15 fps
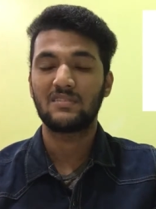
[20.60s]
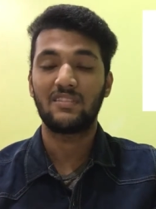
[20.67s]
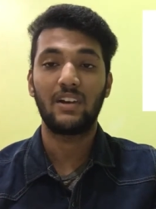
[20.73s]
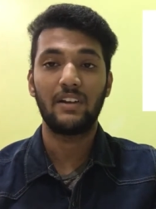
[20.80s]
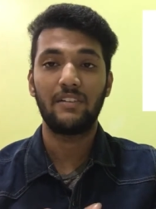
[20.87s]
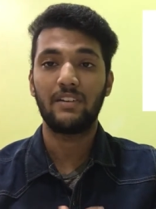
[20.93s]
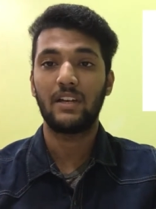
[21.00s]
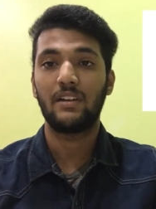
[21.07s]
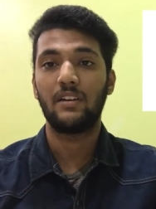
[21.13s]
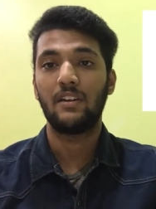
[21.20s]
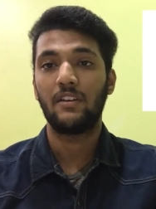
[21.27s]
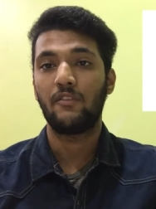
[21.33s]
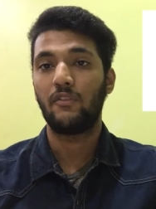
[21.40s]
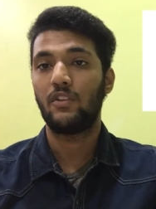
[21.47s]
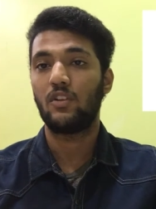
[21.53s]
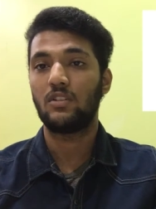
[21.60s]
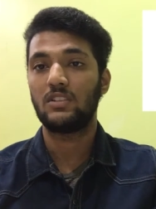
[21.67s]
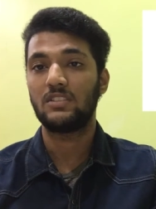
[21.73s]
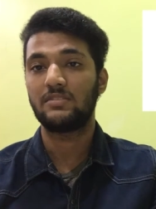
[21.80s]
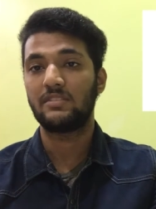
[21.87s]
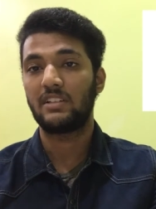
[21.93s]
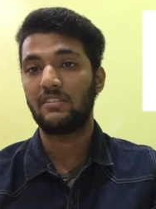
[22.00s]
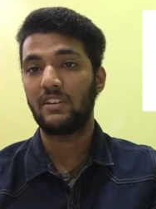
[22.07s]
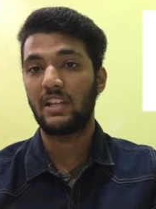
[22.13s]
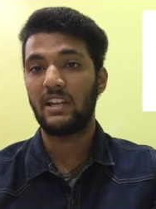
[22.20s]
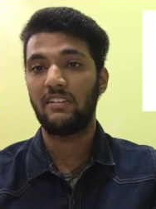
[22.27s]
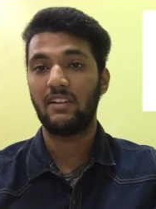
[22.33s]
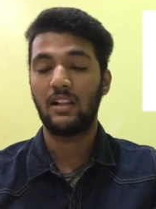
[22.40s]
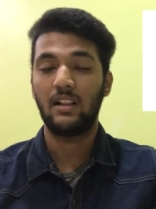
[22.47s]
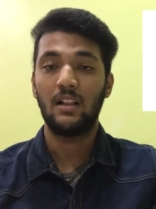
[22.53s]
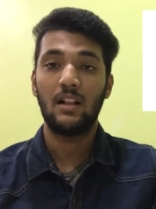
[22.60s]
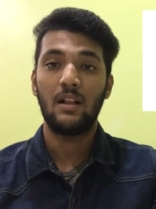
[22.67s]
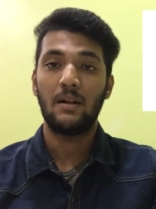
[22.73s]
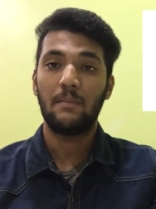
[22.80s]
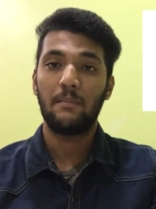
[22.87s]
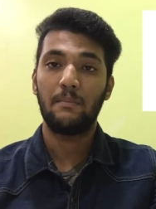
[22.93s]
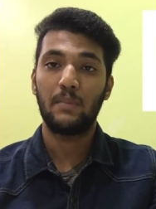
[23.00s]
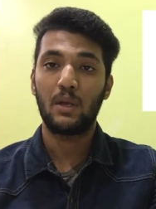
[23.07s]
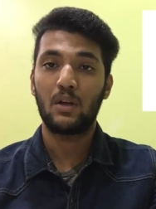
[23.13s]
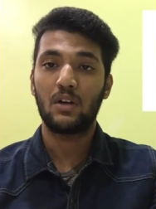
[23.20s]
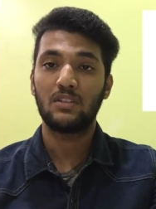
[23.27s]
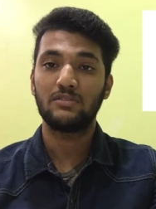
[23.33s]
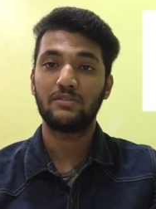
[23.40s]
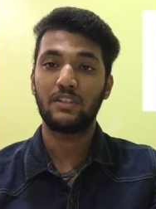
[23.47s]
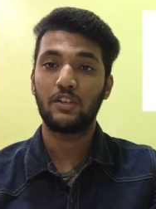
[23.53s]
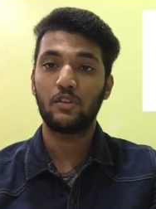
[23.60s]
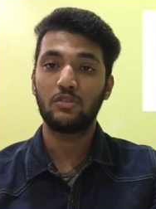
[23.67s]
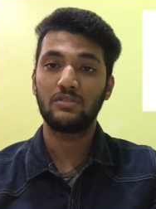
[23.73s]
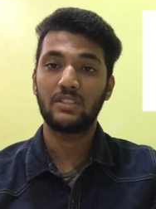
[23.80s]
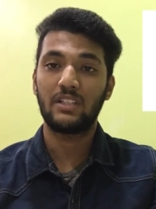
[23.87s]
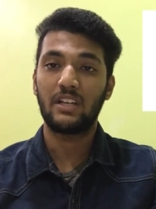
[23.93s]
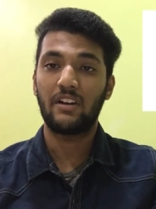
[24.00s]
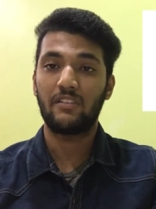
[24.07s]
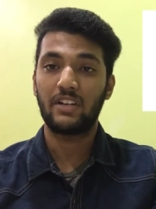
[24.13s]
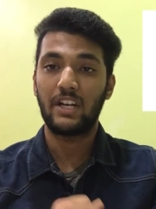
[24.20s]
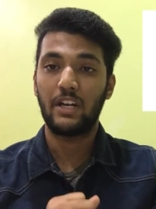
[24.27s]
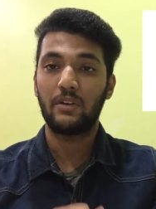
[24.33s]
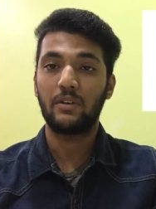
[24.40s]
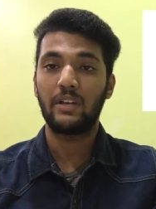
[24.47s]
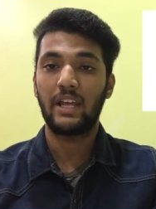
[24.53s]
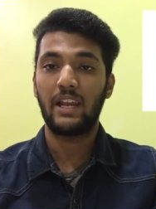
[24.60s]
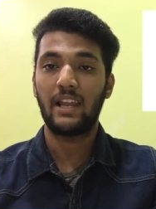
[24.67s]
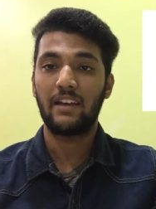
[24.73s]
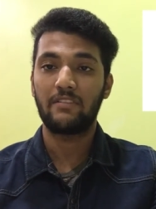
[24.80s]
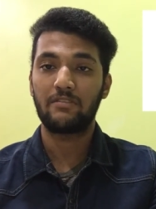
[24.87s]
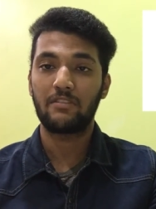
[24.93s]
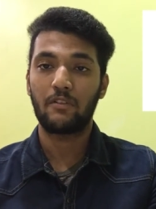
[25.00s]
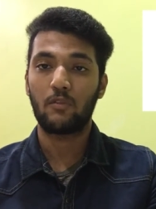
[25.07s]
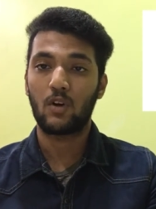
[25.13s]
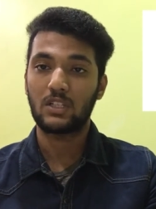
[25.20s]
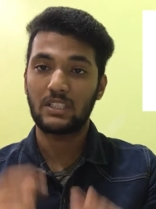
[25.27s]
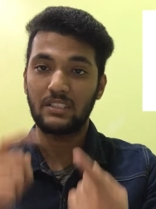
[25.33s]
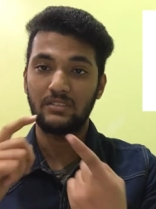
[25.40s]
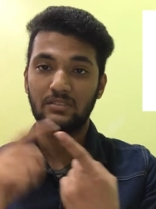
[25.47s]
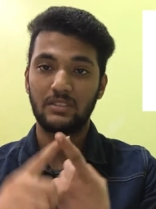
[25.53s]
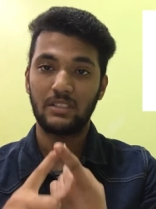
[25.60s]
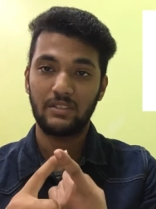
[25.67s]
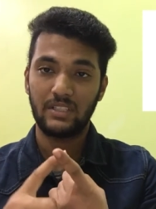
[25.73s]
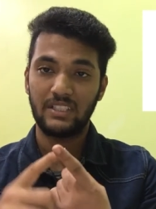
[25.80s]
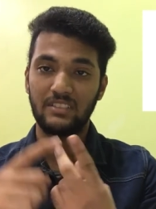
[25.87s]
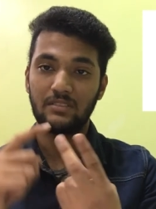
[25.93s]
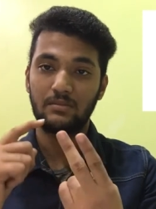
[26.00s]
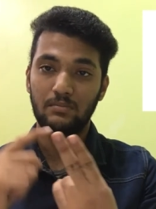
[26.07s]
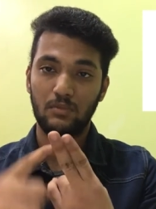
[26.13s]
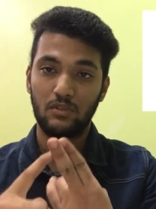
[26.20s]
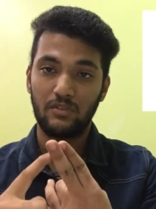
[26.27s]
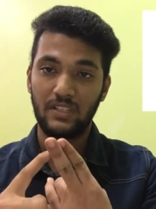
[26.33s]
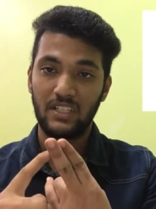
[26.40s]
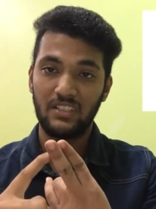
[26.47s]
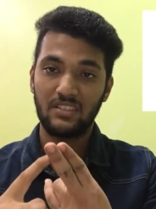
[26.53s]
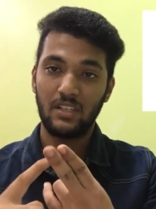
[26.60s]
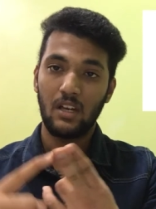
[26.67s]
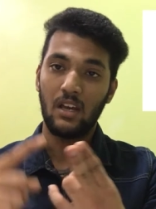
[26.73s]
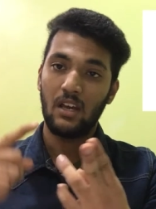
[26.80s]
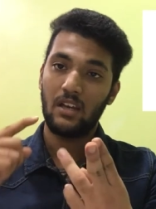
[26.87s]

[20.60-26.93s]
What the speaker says: Wi-Fi, we know this word very well because we use it in our day-to-day life for watching series, movies,